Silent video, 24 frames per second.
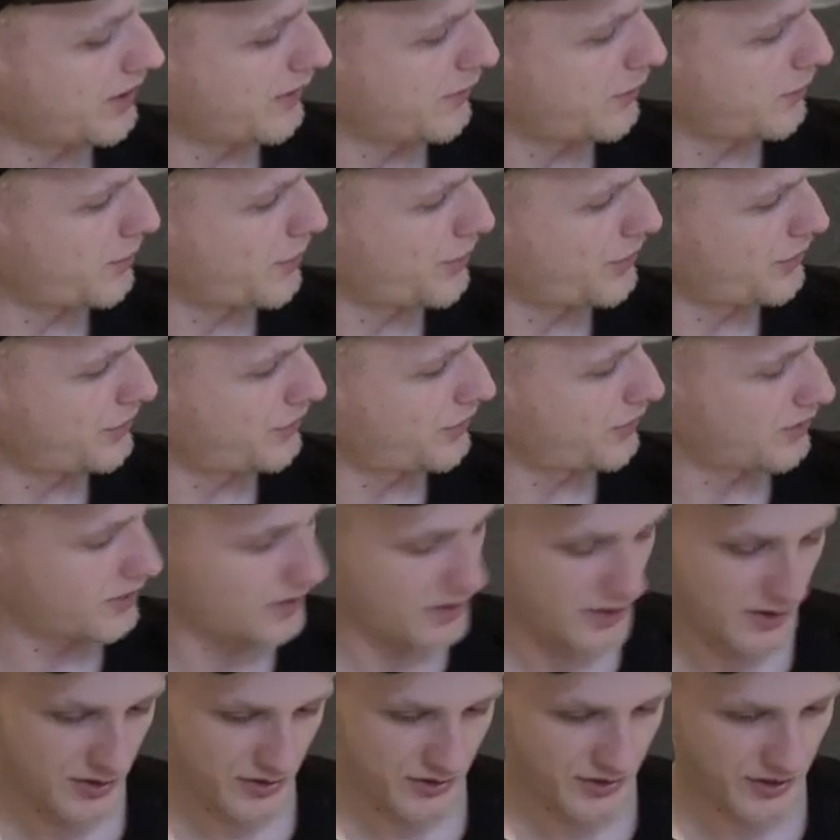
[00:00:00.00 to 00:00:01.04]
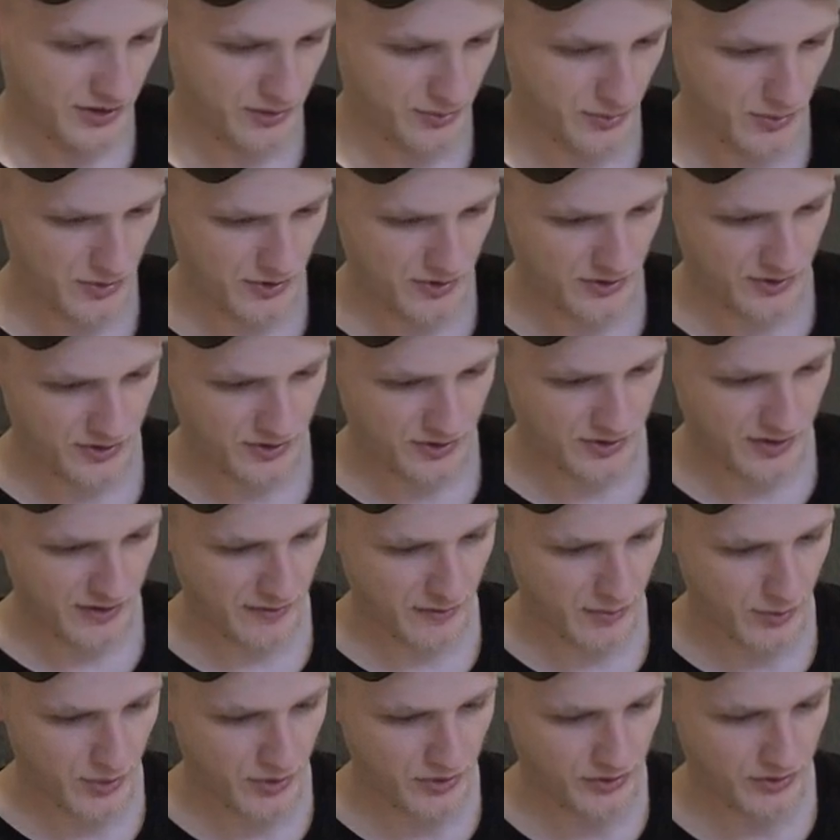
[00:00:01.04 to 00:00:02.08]
months? 6 months? 7
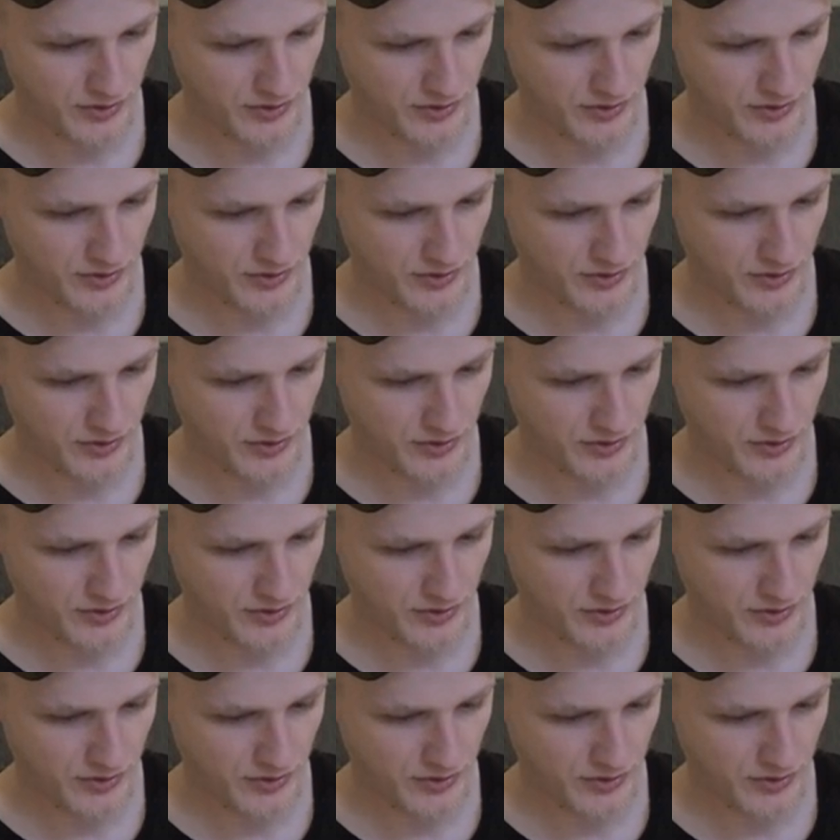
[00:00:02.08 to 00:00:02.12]
months?